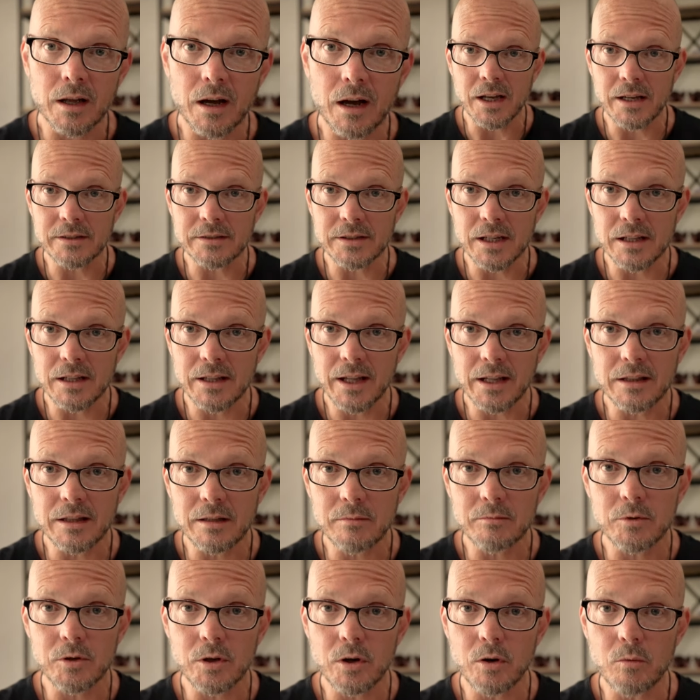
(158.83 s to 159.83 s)
as I let
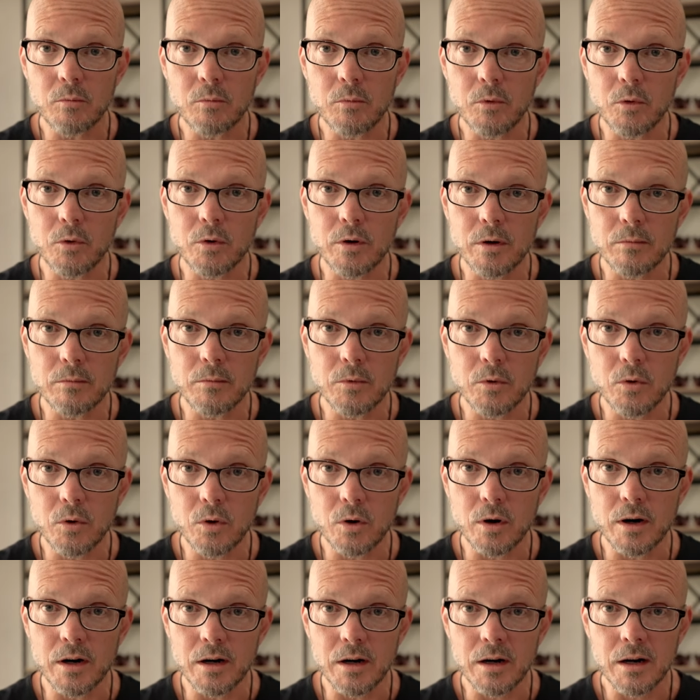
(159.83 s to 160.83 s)
them go more and
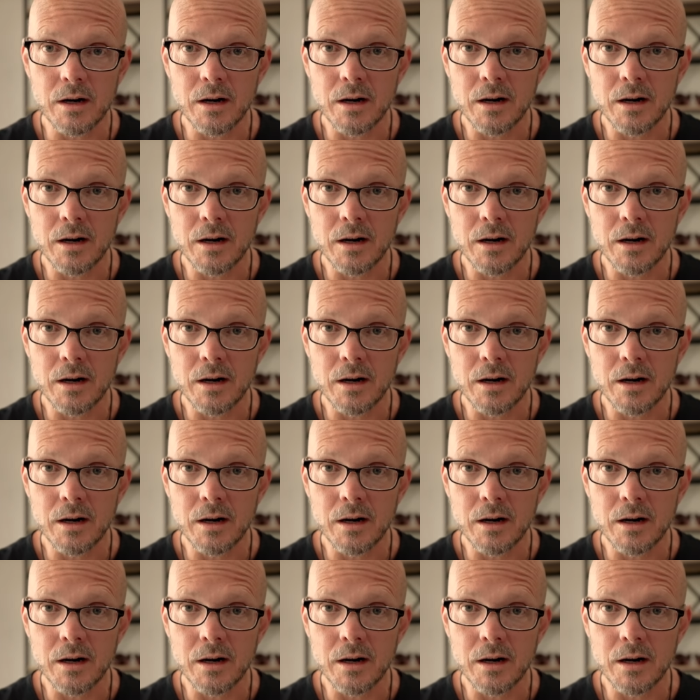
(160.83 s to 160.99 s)
more,